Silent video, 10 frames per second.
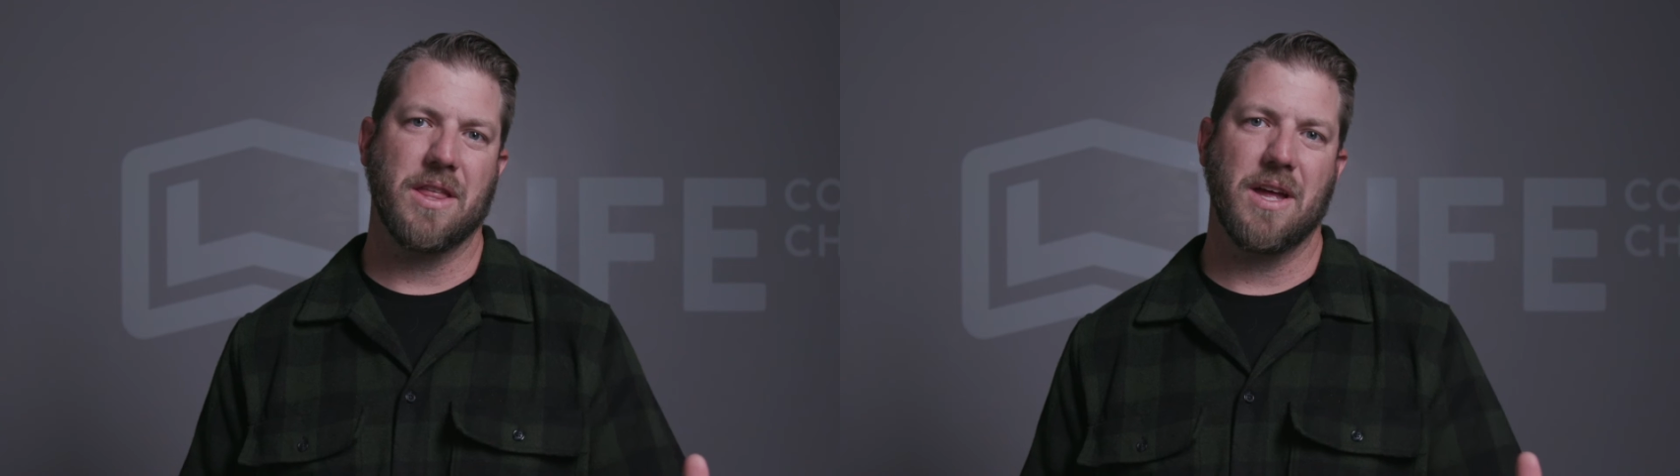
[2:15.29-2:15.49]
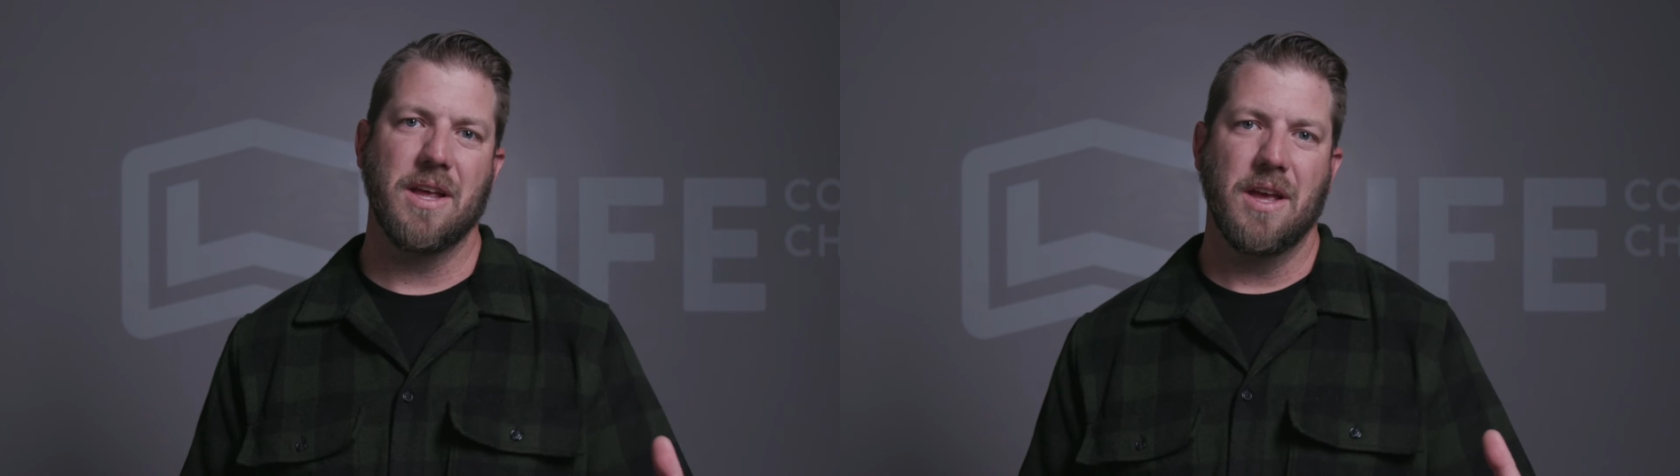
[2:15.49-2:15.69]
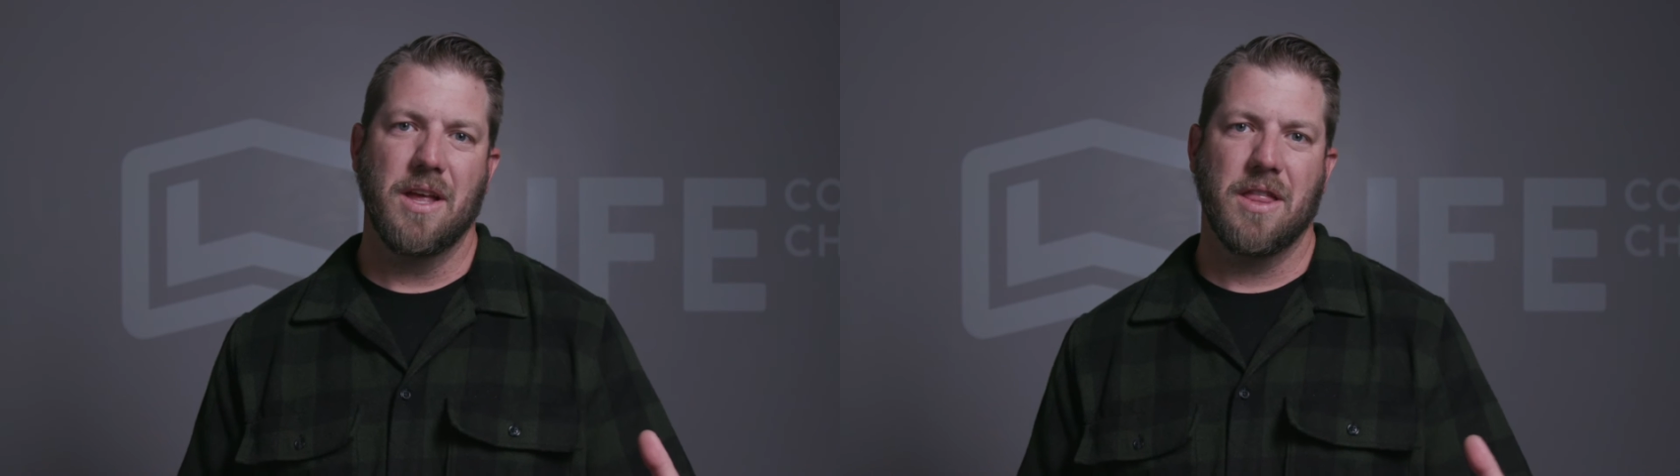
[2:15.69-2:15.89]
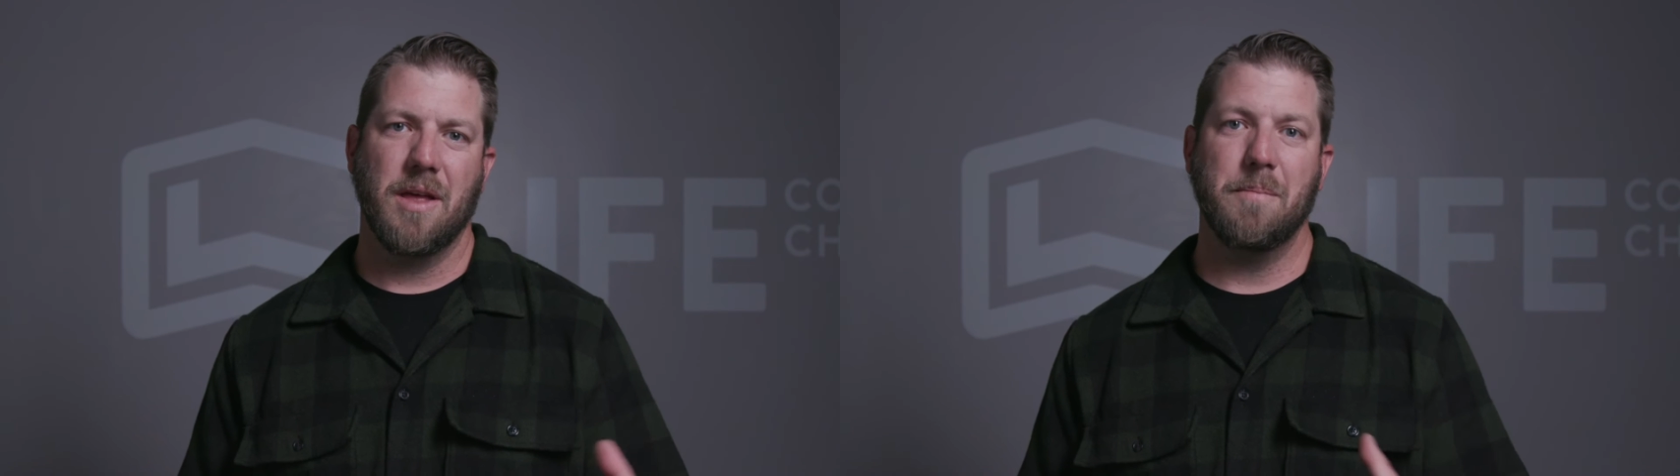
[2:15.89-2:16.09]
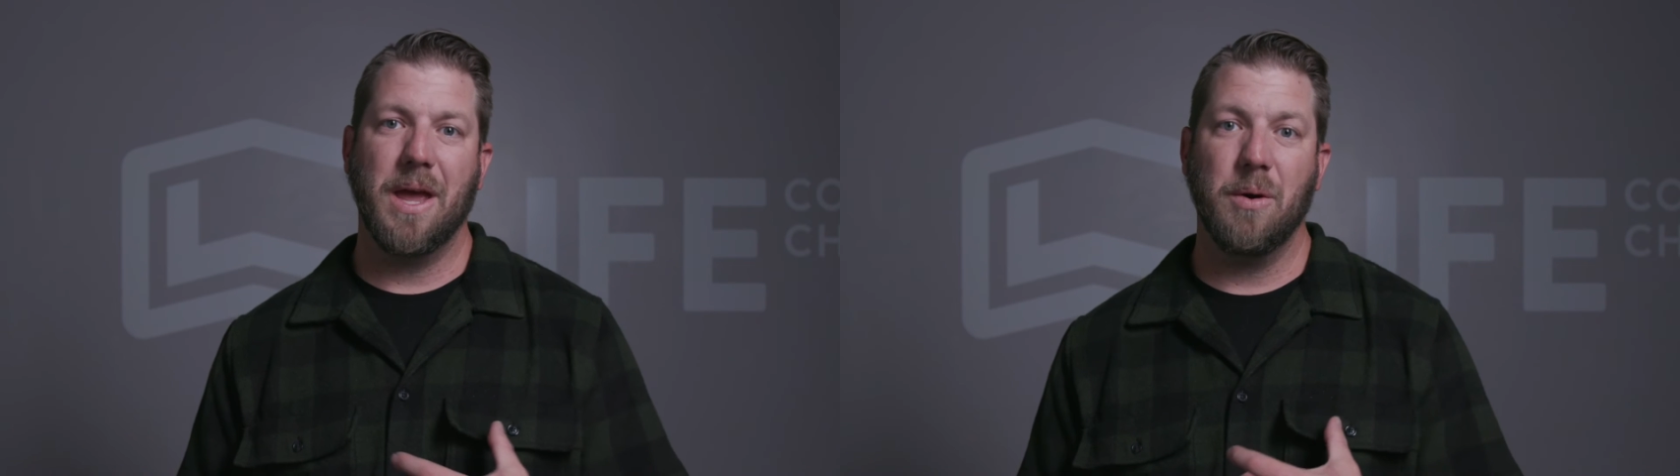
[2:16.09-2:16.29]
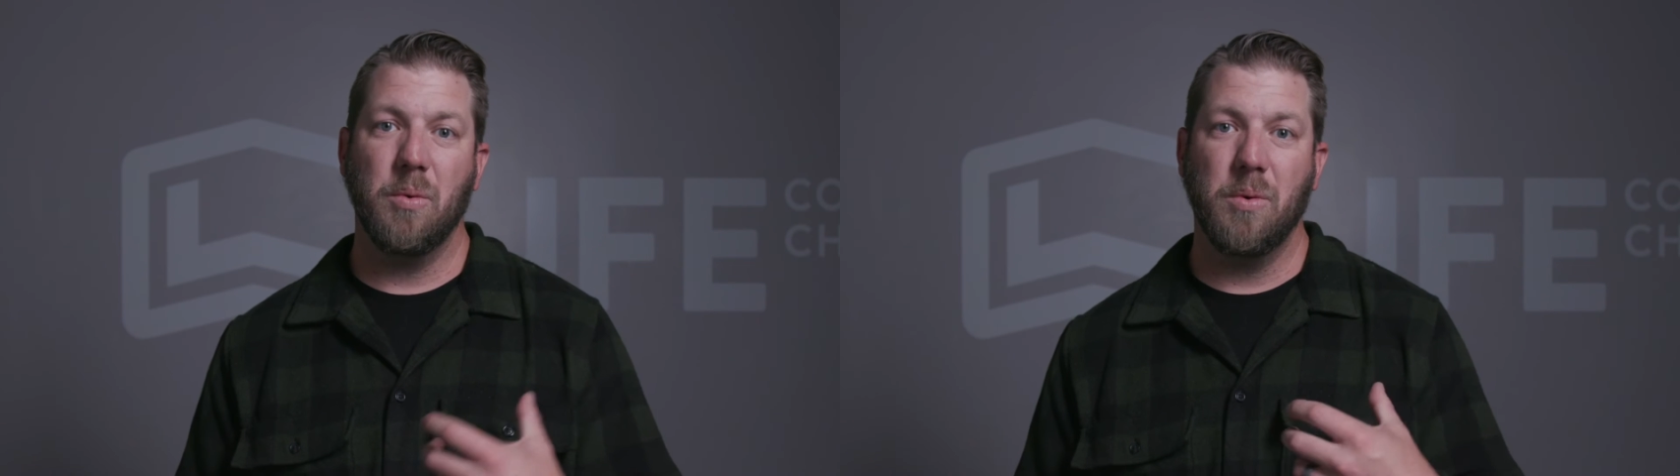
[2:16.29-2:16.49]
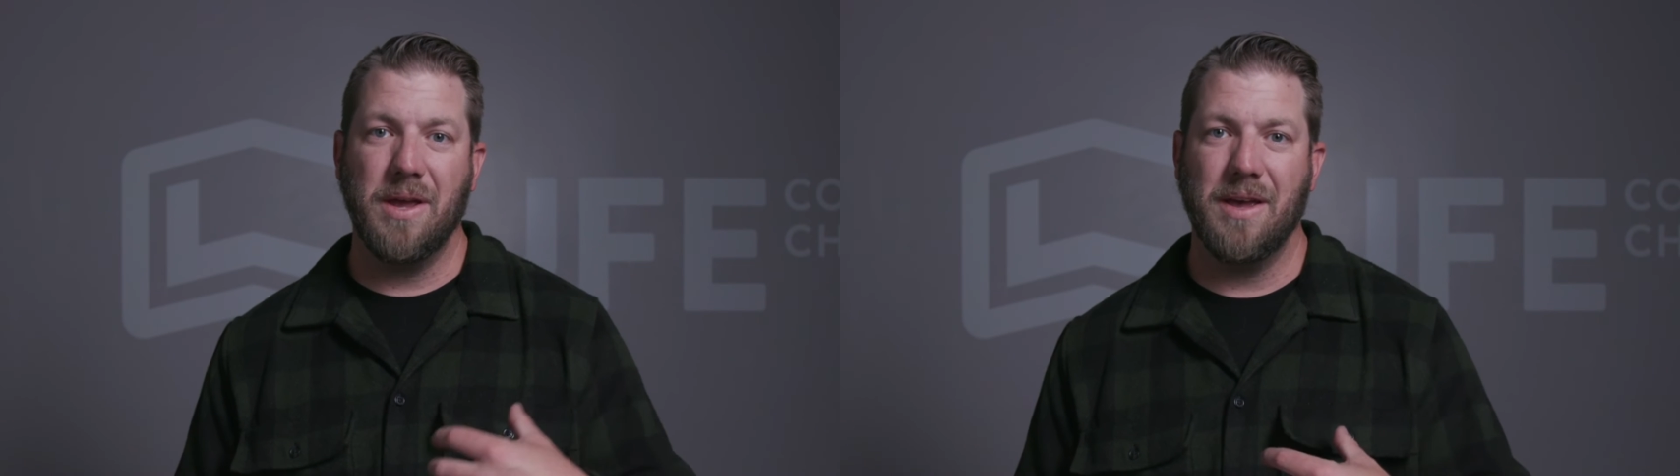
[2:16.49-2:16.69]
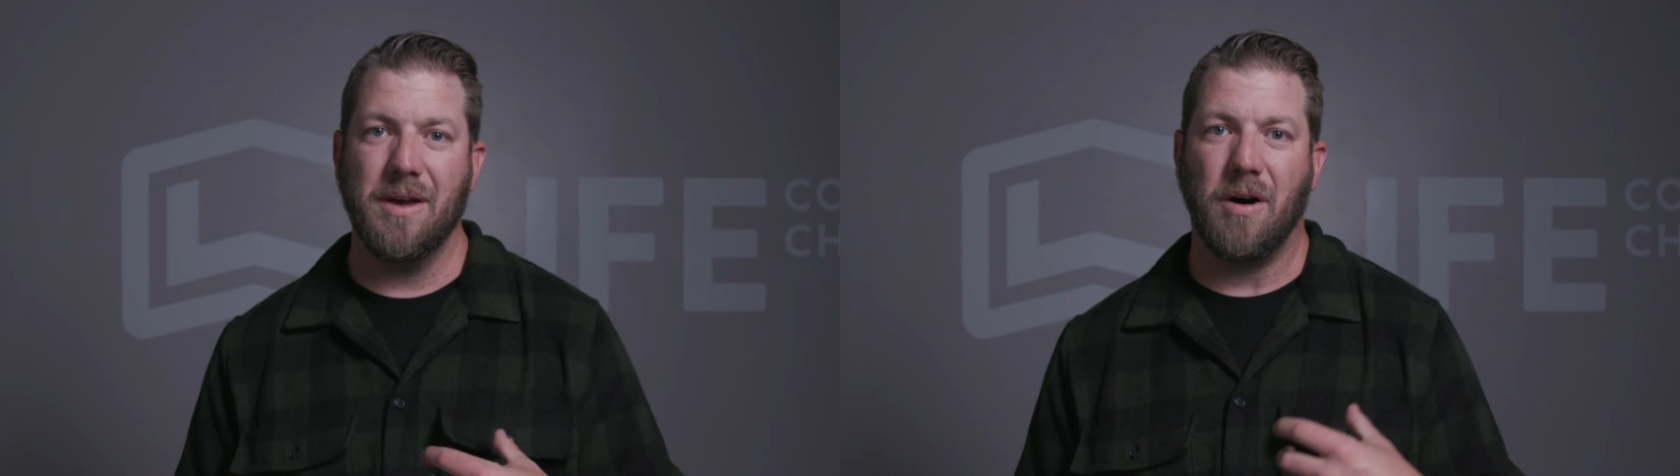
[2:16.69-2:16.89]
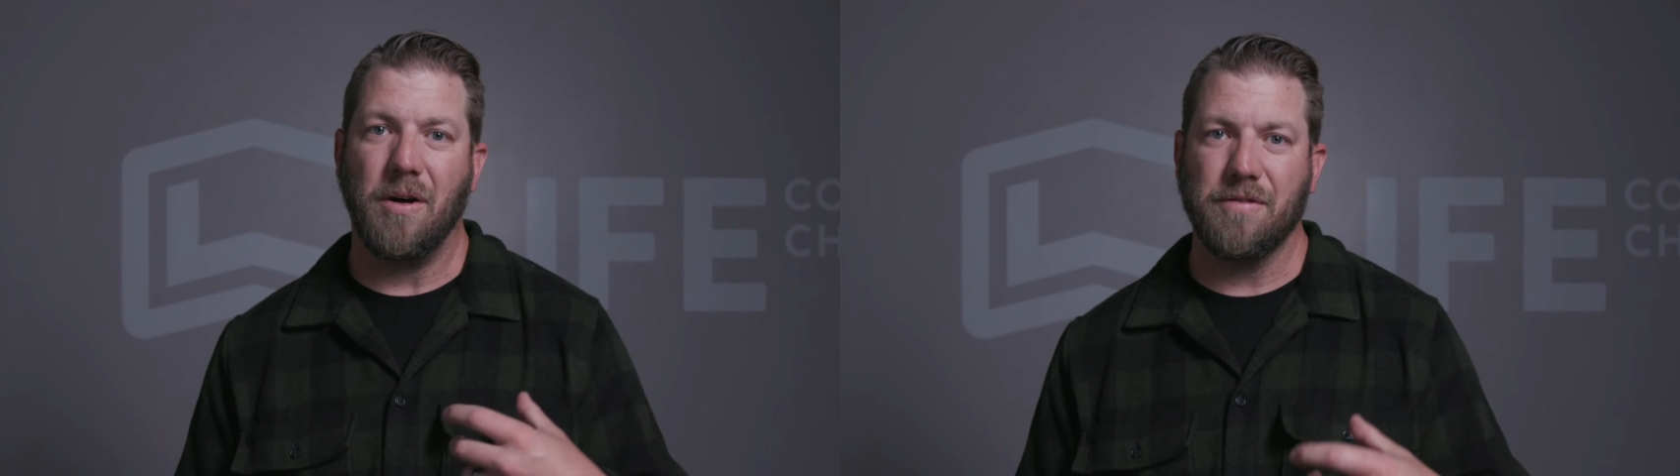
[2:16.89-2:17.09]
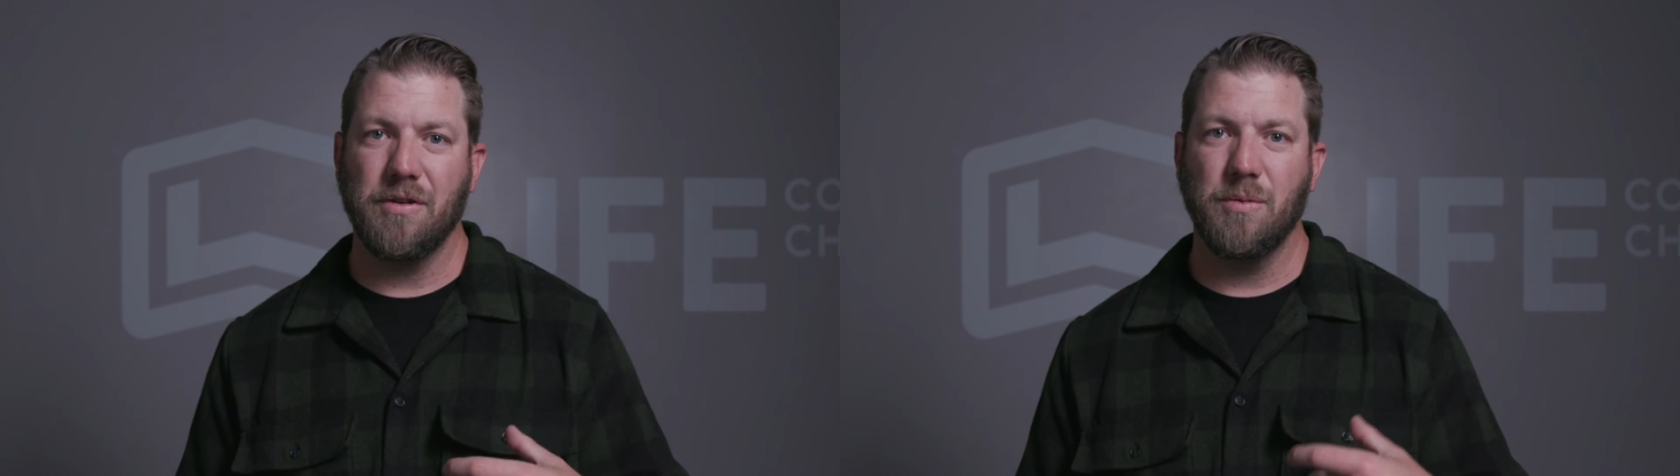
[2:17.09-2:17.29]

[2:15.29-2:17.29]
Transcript: that may we also